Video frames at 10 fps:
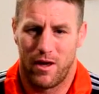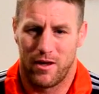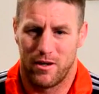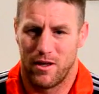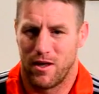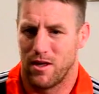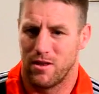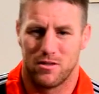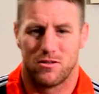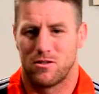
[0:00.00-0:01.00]
and
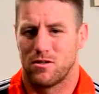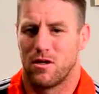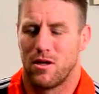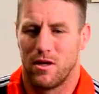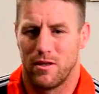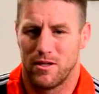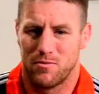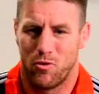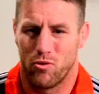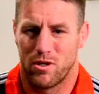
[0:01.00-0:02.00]
there's
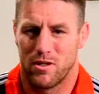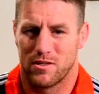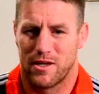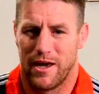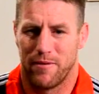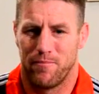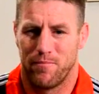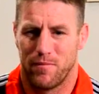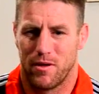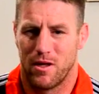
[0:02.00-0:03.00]
more to this game.
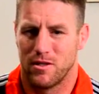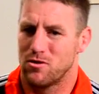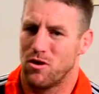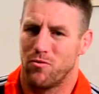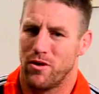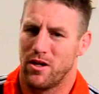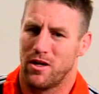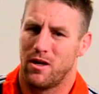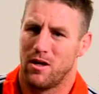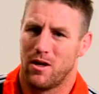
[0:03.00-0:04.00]
It's not really,